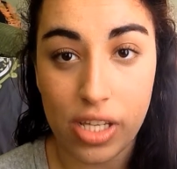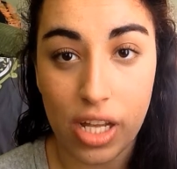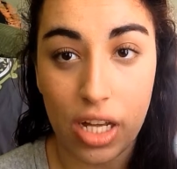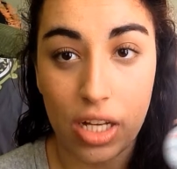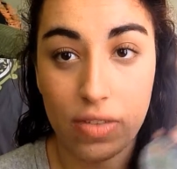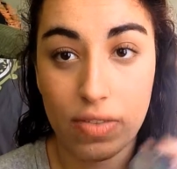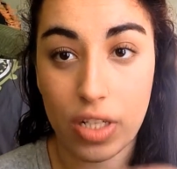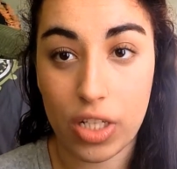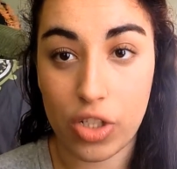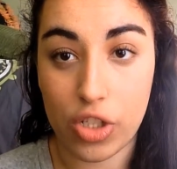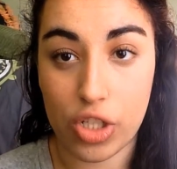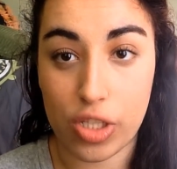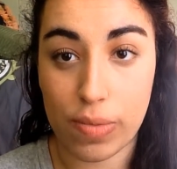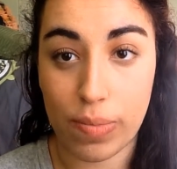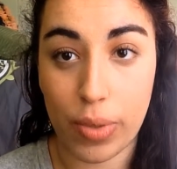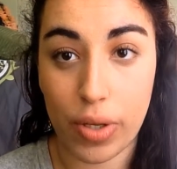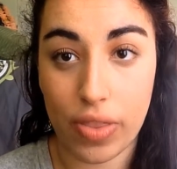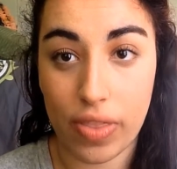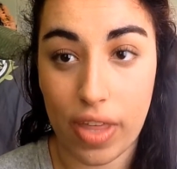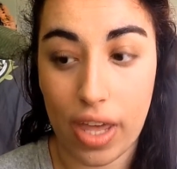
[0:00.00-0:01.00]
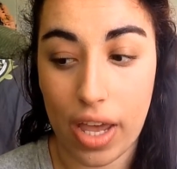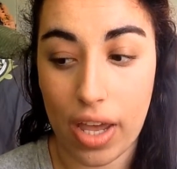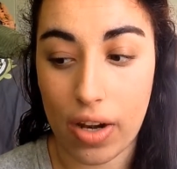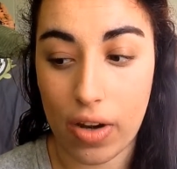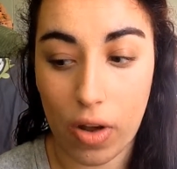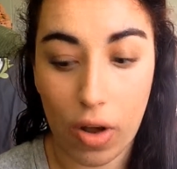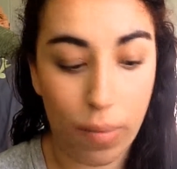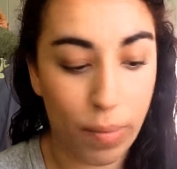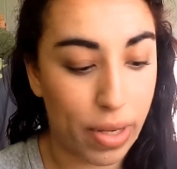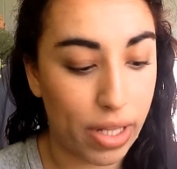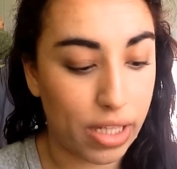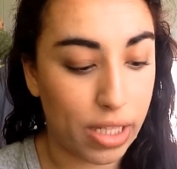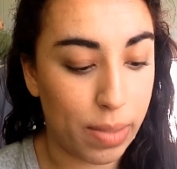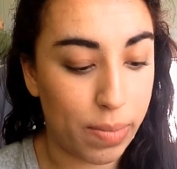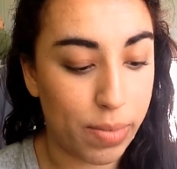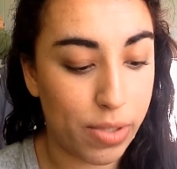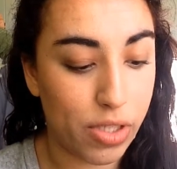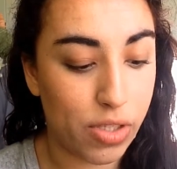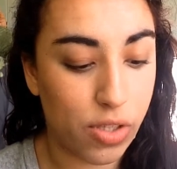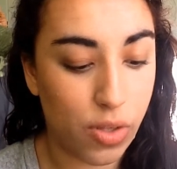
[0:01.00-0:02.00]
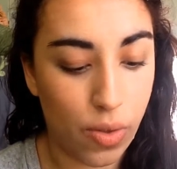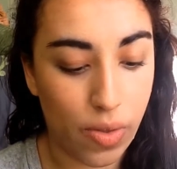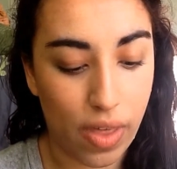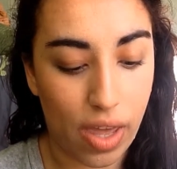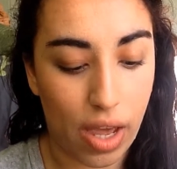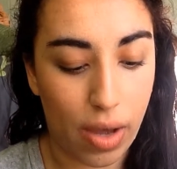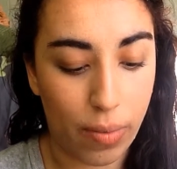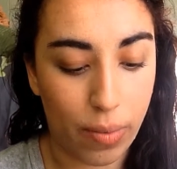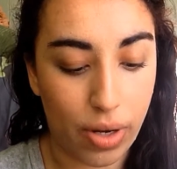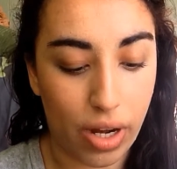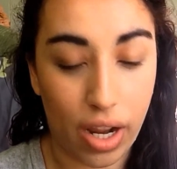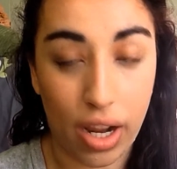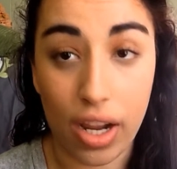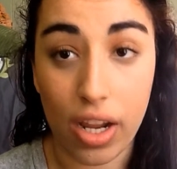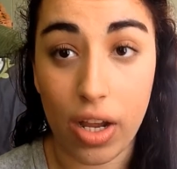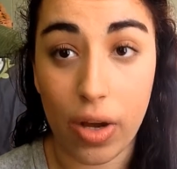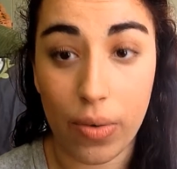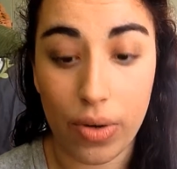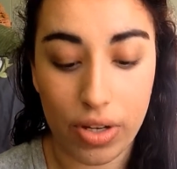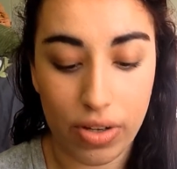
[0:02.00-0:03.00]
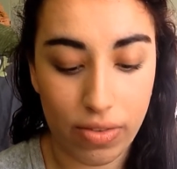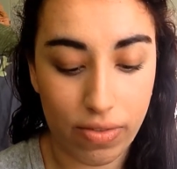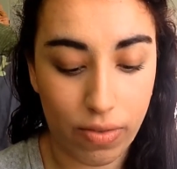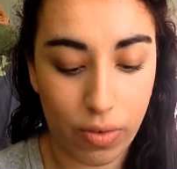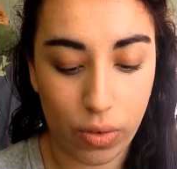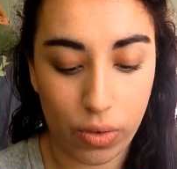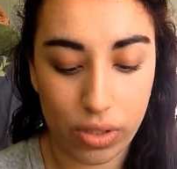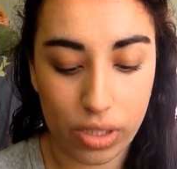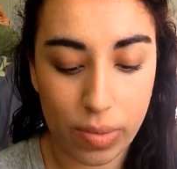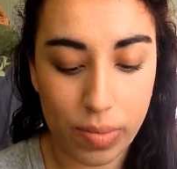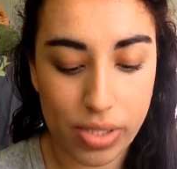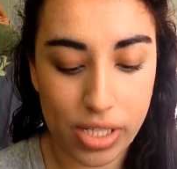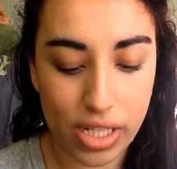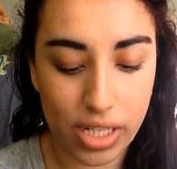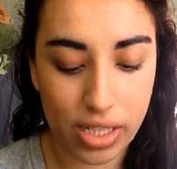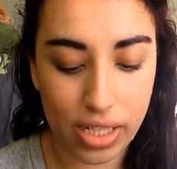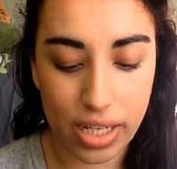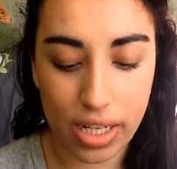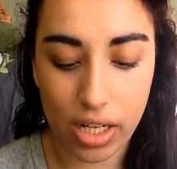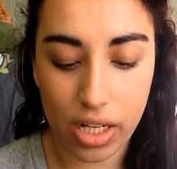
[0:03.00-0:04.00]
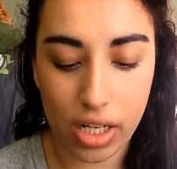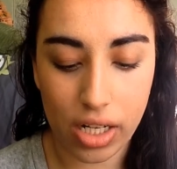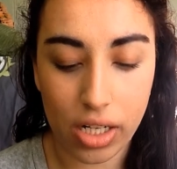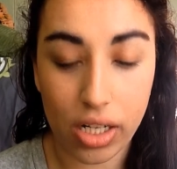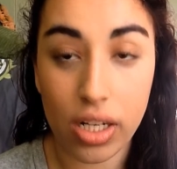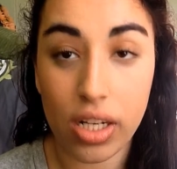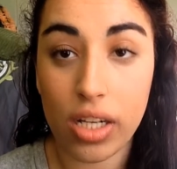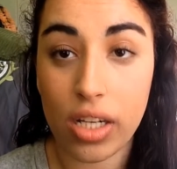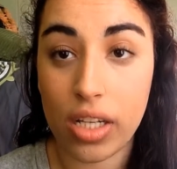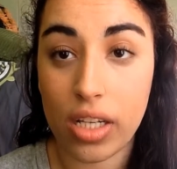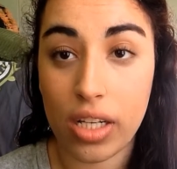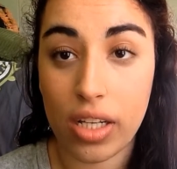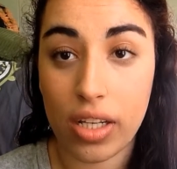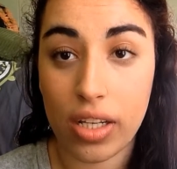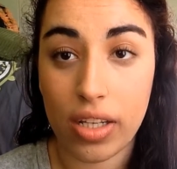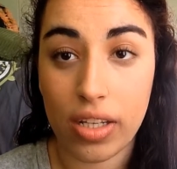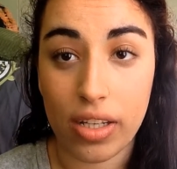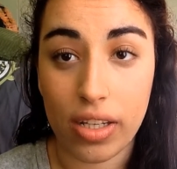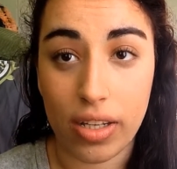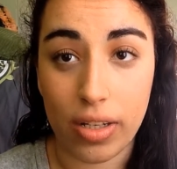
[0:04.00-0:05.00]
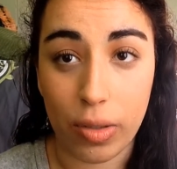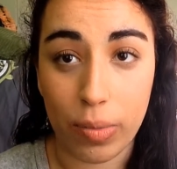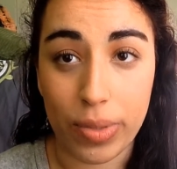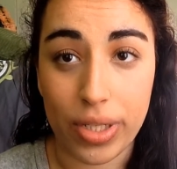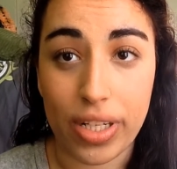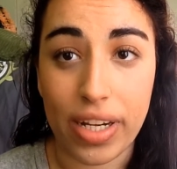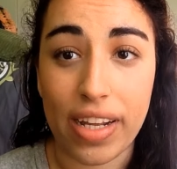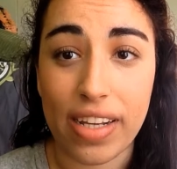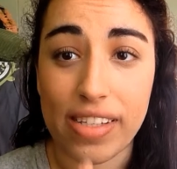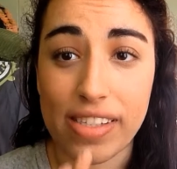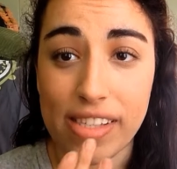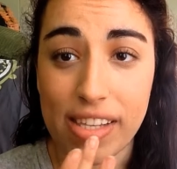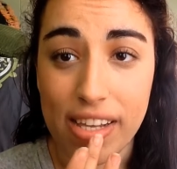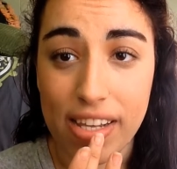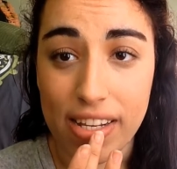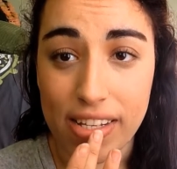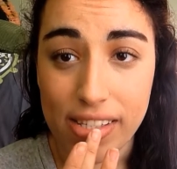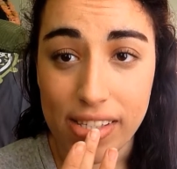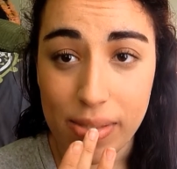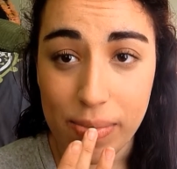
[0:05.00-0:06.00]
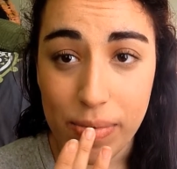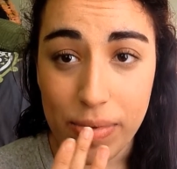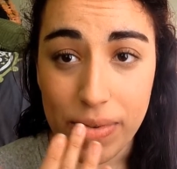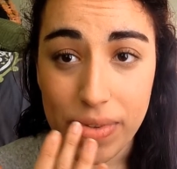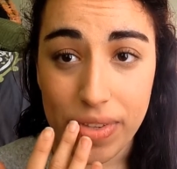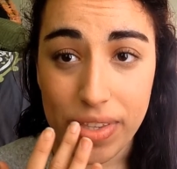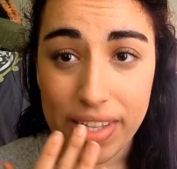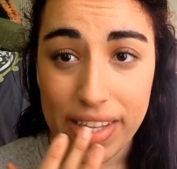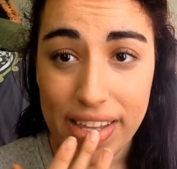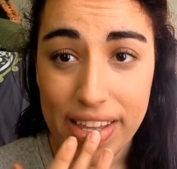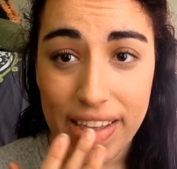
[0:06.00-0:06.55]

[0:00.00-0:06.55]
Salve and just put that on my lips so that when I go in for lipstick later, it'll be nice and smooth.